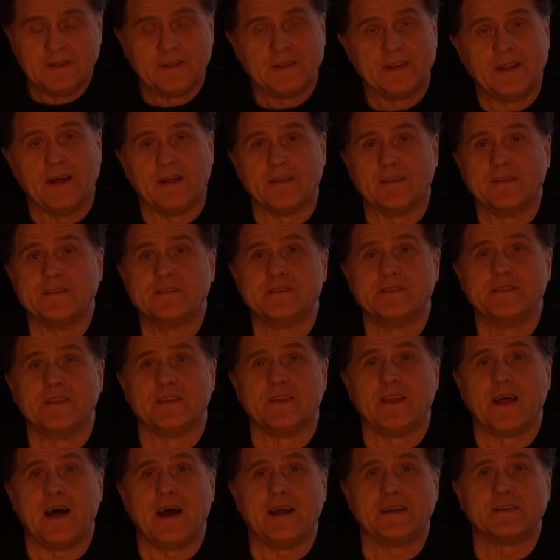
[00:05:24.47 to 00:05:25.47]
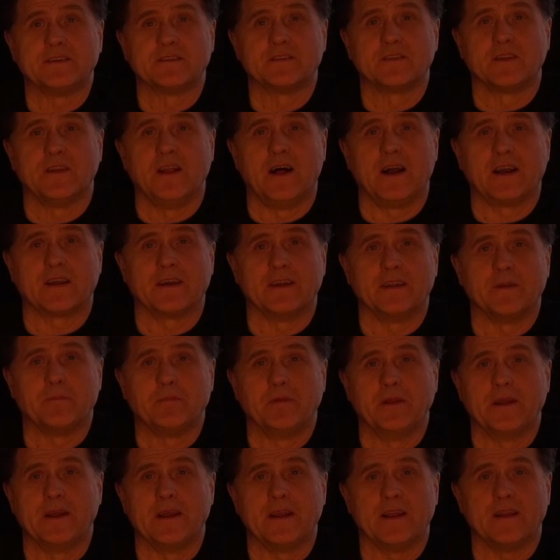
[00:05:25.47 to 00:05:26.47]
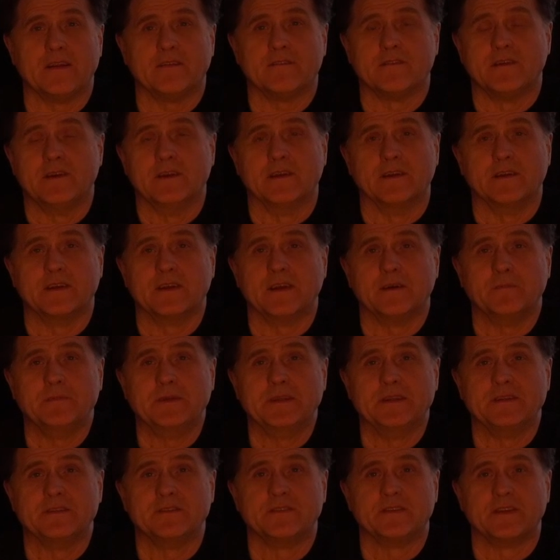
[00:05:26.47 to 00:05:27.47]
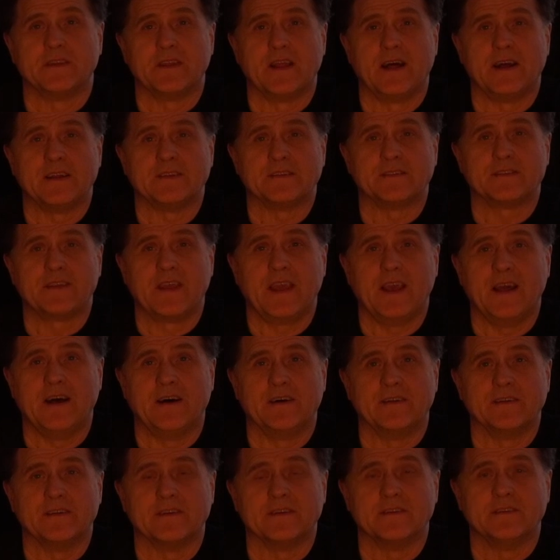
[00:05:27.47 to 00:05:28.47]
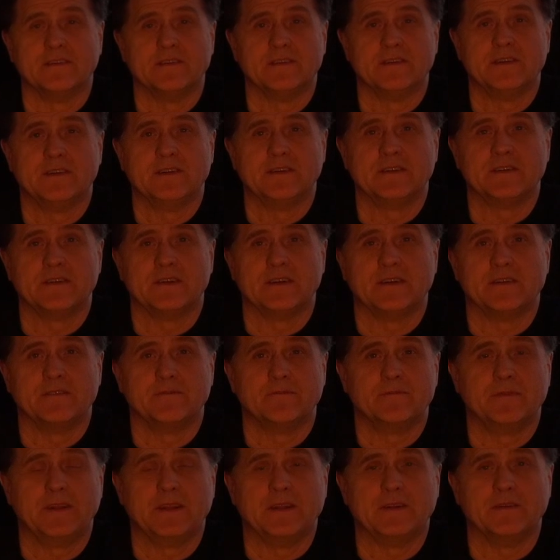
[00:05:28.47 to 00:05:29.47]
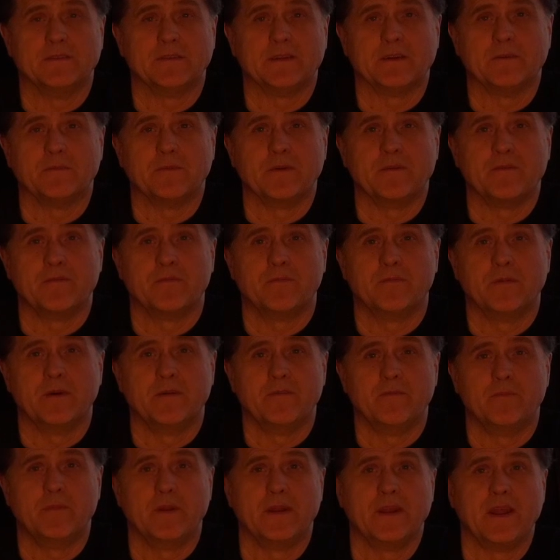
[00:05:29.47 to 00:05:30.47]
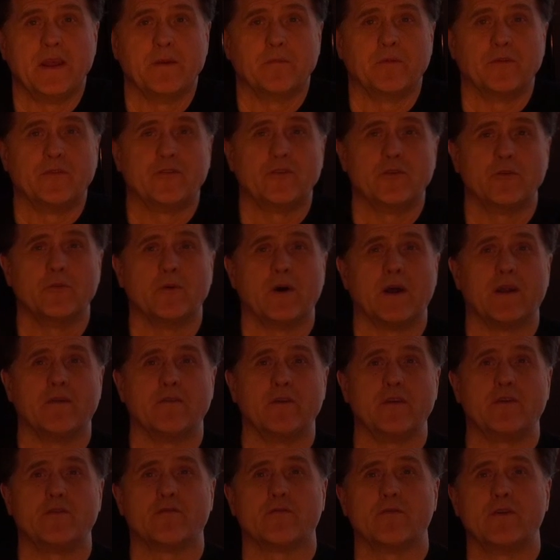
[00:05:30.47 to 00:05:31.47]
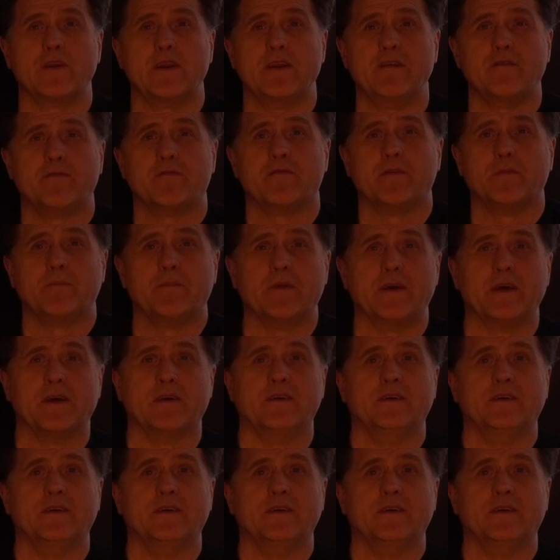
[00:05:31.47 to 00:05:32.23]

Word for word: Now this is the largest clock on the planet, really. I mean, this is the largest calendar, that we've been able to retrieve from